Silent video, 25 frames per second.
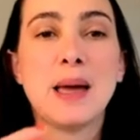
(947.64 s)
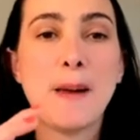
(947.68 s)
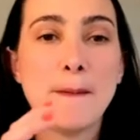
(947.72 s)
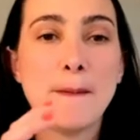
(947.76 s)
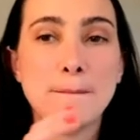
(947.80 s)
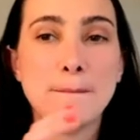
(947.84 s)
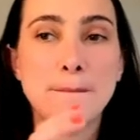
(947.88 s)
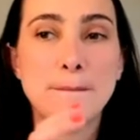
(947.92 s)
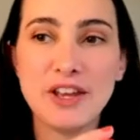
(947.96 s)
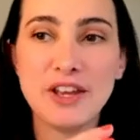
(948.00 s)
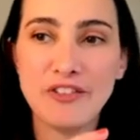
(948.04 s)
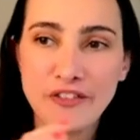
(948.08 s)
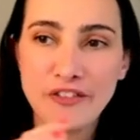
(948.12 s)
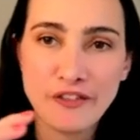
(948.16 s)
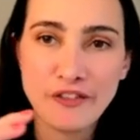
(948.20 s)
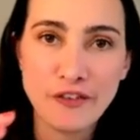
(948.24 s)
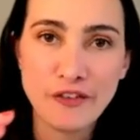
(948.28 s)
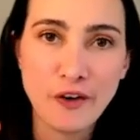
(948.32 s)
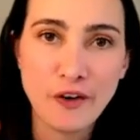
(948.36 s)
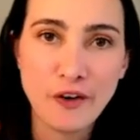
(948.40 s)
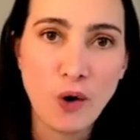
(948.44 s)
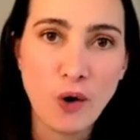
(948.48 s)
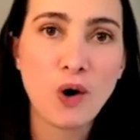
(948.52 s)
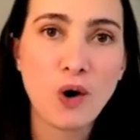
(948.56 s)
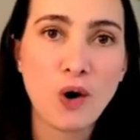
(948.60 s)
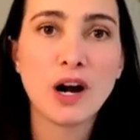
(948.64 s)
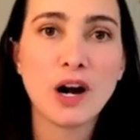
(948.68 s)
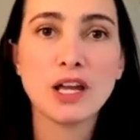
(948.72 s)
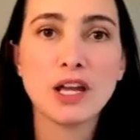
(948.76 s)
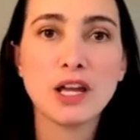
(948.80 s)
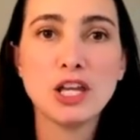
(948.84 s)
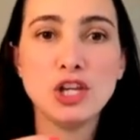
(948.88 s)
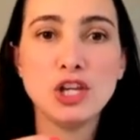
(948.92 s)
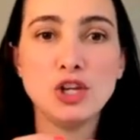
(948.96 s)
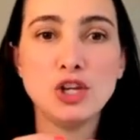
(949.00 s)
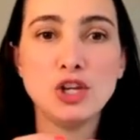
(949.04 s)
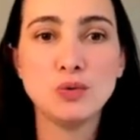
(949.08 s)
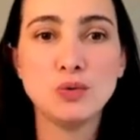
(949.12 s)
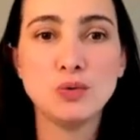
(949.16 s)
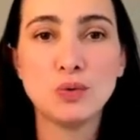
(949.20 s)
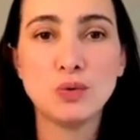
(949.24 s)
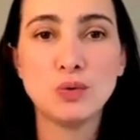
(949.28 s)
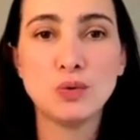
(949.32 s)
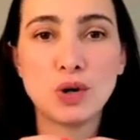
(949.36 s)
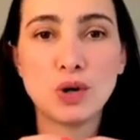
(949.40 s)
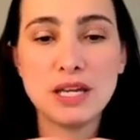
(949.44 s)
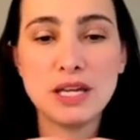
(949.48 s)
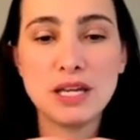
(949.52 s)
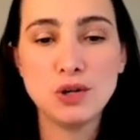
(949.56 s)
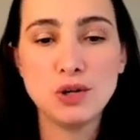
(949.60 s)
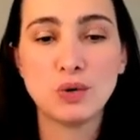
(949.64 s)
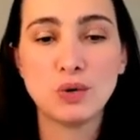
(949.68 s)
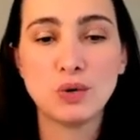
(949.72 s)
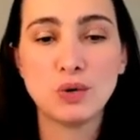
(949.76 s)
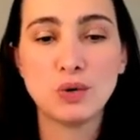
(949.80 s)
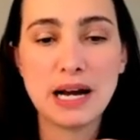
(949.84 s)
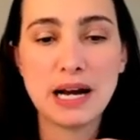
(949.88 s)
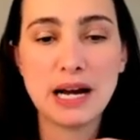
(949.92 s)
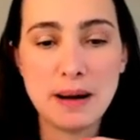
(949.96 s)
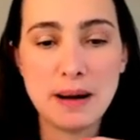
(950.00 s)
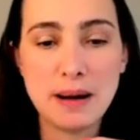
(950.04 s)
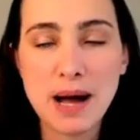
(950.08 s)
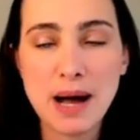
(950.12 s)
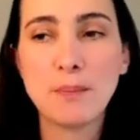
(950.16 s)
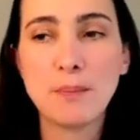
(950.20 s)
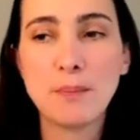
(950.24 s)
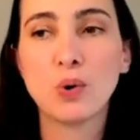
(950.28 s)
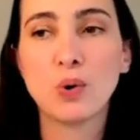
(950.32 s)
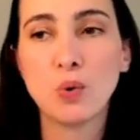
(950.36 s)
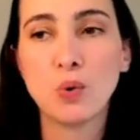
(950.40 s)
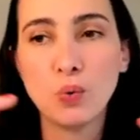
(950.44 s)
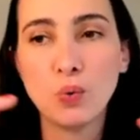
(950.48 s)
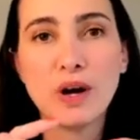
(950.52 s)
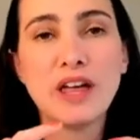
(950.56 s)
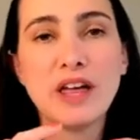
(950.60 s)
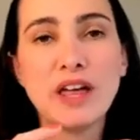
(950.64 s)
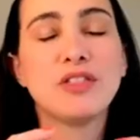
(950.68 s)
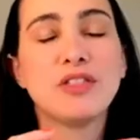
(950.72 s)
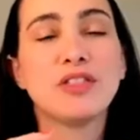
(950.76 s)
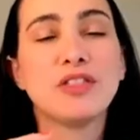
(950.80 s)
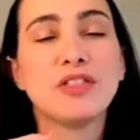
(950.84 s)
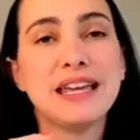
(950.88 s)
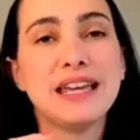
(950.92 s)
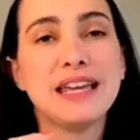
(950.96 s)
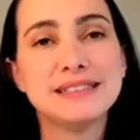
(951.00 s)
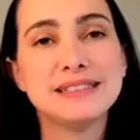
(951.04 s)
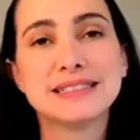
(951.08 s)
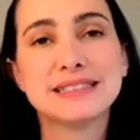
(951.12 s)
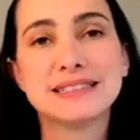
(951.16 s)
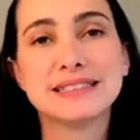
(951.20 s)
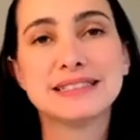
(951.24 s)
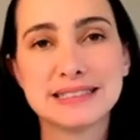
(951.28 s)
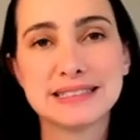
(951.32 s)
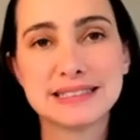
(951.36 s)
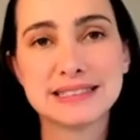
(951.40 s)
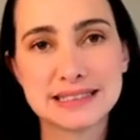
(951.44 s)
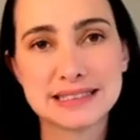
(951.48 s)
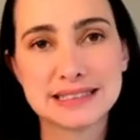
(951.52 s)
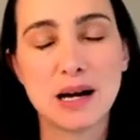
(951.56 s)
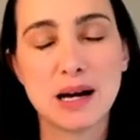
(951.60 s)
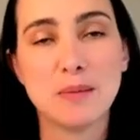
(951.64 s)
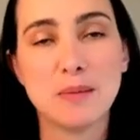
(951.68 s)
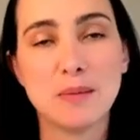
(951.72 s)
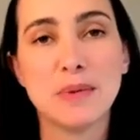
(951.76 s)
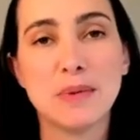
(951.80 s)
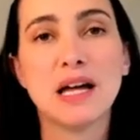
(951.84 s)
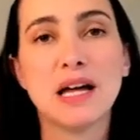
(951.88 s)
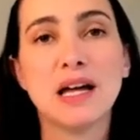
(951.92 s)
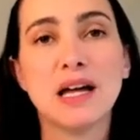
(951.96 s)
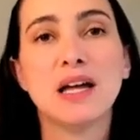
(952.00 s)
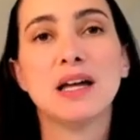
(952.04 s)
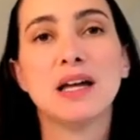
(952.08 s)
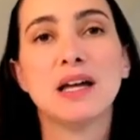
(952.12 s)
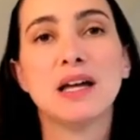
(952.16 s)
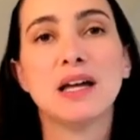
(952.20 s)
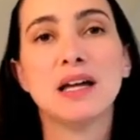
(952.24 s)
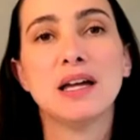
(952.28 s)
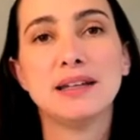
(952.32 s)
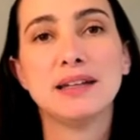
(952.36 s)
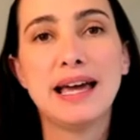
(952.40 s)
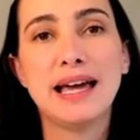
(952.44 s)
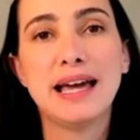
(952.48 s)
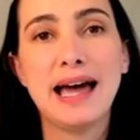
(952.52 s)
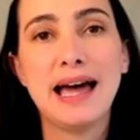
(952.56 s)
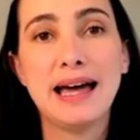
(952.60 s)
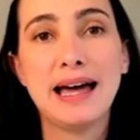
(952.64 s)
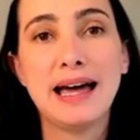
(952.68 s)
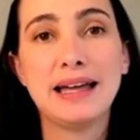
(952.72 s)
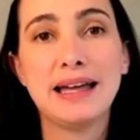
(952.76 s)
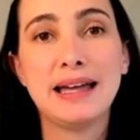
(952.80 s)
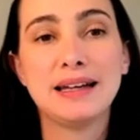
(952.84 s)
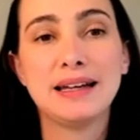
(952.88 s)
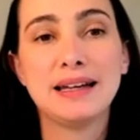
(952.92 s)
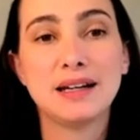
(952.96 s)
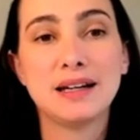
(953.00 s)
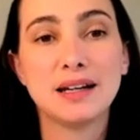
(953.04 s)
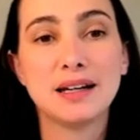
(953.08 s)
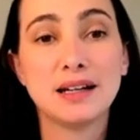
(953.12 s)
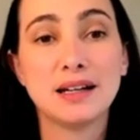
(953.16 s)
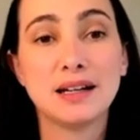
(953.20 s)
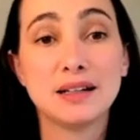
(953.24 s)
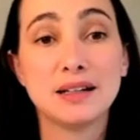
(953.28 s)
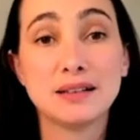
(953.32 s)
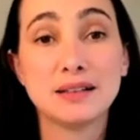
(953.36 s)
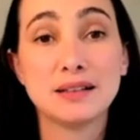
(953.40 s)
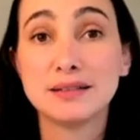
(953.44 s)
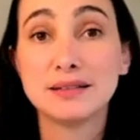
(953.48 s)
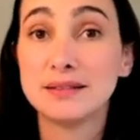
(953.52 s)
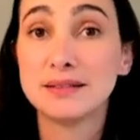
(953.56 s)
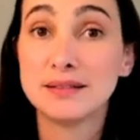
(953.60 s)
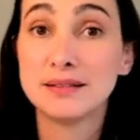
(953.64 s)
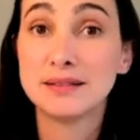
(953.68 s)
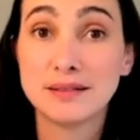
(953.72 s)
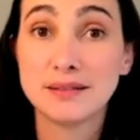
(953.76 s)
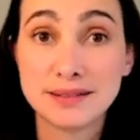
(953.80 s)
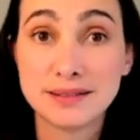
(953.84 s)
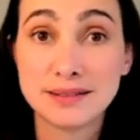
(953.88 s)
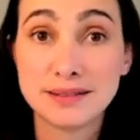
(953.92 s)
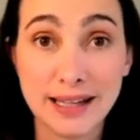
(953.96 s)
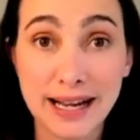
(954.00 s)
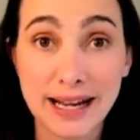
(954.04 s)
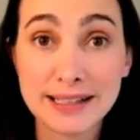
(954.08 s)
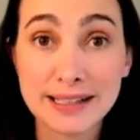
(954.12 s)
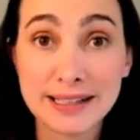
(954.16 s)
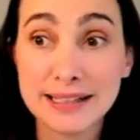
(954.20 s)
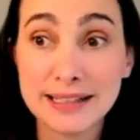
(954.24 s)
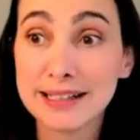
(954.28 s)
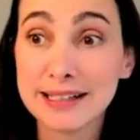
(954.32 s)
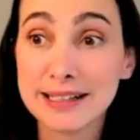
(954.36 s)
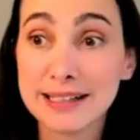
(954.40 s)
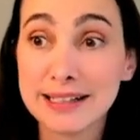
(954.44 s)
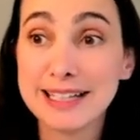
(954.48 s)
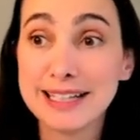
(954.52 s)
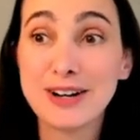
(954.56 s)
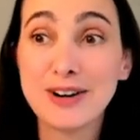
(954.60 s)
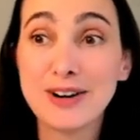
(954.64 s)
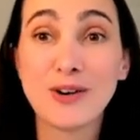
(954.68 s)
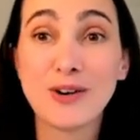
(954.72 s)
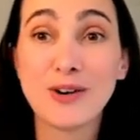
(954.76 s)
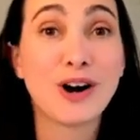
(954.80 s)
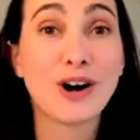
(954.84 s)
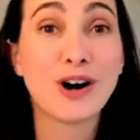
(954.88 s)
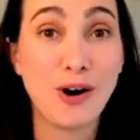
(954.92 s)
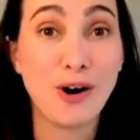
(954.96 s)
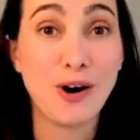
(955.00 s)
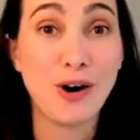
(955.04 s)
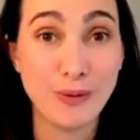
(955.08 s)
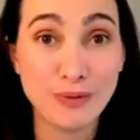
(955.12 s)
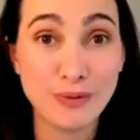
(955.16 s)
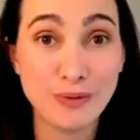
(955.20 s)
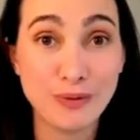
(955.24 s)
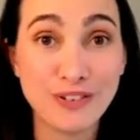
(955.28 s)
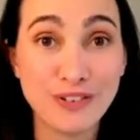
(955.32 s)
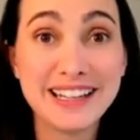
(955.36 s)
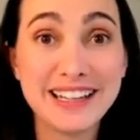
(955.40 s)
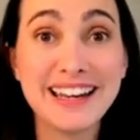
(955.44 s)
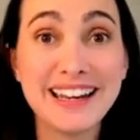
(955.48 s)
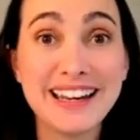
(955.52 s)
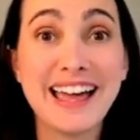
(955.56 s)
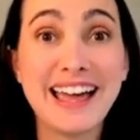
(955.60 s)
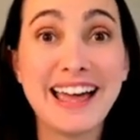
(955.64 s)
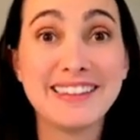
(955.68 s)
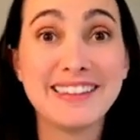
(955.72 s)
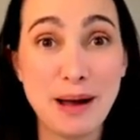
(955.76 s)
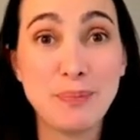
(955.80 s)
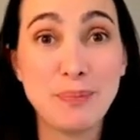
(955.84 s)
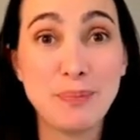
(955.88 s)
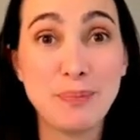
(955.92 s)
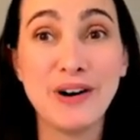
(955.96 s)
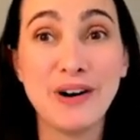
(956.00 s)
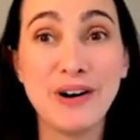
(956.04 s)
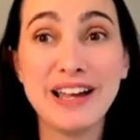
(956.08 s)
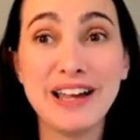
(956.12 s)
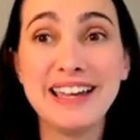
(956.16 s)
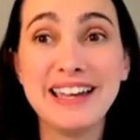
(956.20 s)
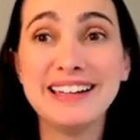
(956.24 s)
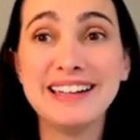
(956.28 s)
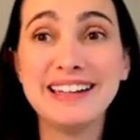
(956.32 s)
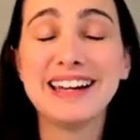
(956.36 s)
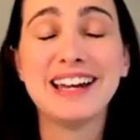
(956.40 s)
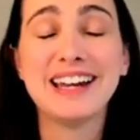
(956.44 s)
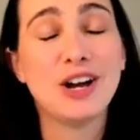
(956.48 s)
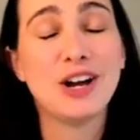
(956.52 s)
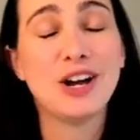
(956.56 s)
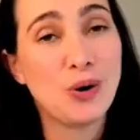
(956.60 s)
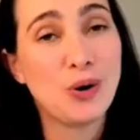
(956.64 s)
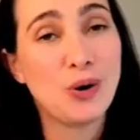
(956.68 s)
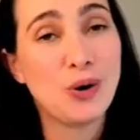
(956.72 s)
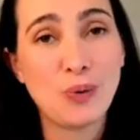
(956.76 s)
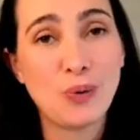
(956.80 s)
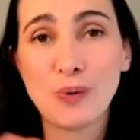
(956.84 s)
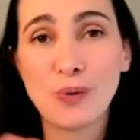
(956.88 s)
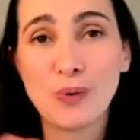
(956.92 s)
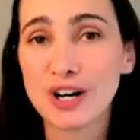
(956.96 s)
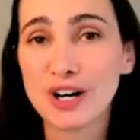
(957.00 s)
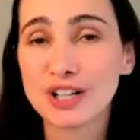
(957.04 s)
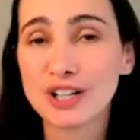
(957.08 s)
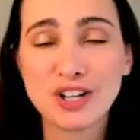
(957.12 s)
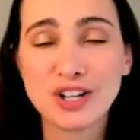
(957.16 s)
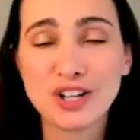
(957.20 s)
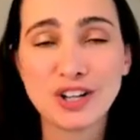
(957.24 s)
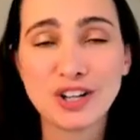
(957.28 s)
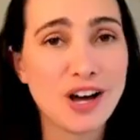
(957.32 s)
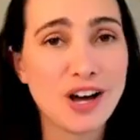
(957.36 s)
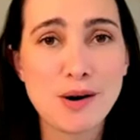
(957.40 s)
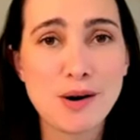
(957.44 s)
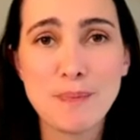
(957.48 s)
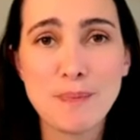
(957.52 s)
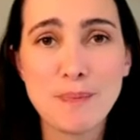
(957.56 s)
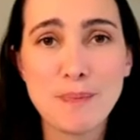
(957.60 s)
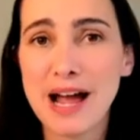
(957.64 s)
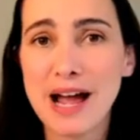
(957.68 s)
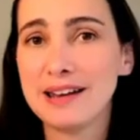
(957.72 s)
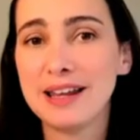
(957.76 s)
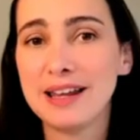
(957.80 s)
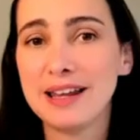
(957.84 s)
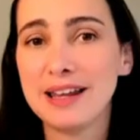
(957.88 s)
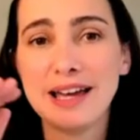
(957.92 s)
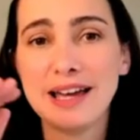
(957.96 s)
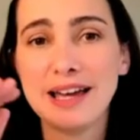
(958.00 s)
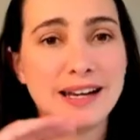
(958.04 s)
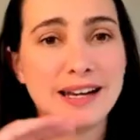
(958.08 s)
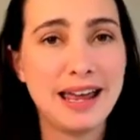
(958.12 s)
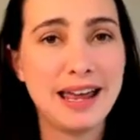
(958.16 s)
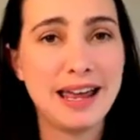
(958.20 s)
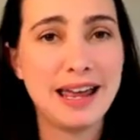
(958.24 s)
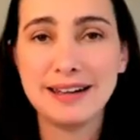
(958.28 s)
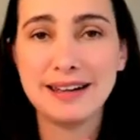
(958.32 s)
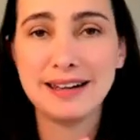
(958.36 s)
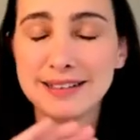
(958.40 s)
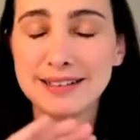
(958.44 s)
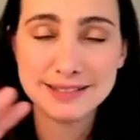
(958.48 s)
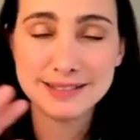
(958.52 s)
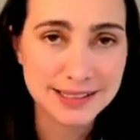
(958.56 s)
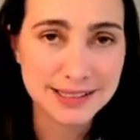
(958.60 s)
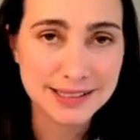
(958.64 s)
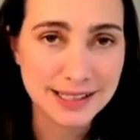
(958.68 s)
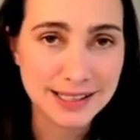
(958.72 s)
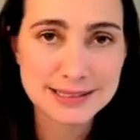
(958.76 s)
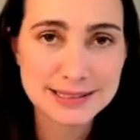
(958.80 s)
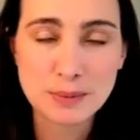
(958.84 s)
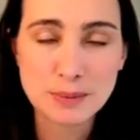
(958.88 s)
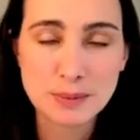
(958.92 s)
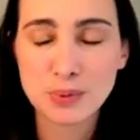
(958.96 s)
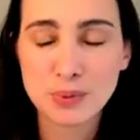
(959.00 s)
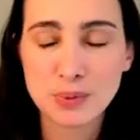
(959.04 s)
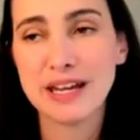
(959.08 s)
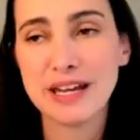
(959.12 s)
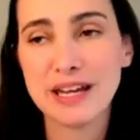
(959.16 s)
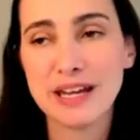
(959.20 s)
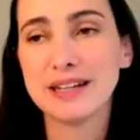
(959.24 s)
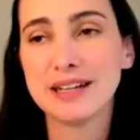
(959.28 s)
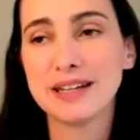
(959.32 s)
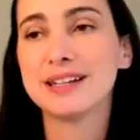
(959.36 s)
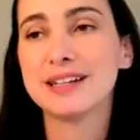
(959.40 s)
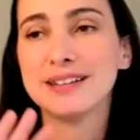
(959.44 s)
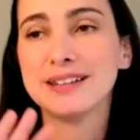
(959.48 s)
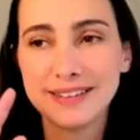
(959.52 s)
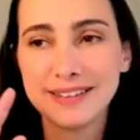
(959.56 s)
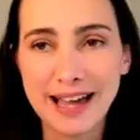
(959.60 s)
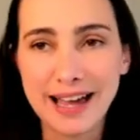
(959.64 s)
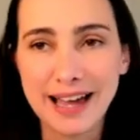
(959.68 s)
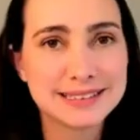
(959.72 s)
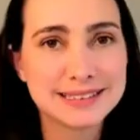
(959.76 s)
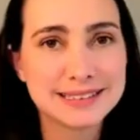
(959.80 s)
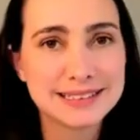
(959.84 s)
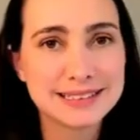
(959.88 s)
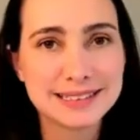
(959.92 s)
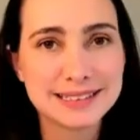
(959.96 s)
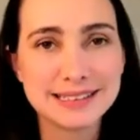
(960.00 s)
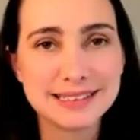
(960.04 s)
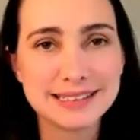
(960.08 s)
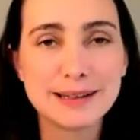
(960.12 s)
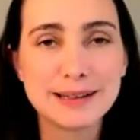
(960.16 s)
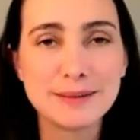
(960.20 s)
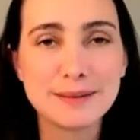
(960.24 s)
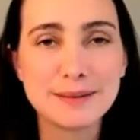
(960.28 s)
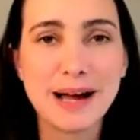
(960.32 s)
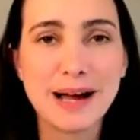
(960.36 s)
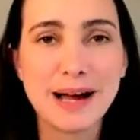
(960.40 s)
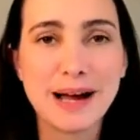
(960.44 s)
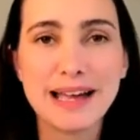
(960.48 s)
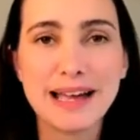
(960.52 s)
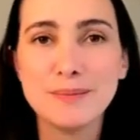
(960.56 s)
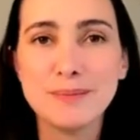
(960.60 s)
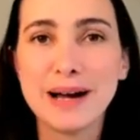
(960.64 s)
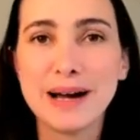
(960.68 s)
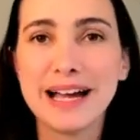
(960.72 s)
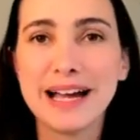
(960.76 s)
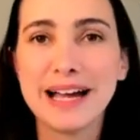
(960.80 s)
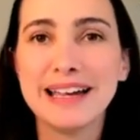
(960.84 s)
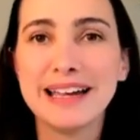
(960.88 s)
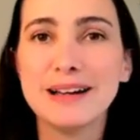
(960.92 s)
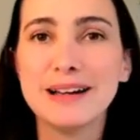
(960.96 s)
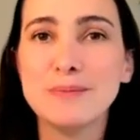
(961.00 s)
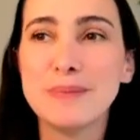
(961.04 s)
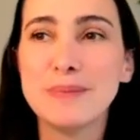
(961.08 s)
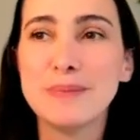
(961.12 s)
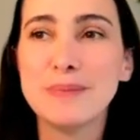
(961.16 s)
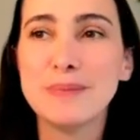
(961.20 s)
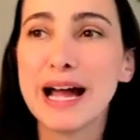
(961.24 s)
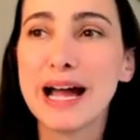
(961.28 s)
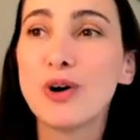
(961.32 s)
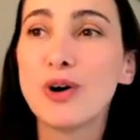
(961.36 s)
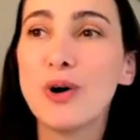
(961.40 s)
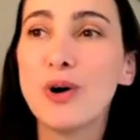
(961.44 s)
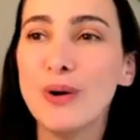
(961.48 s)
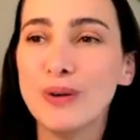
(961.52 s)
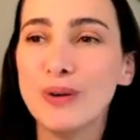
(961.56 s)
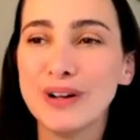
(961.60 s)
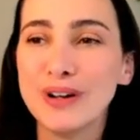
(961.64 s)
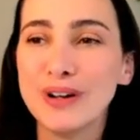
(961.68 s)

before you you come up with a system that technically or hopefully at that point works on autopilot and doesn't break that's like my my my goal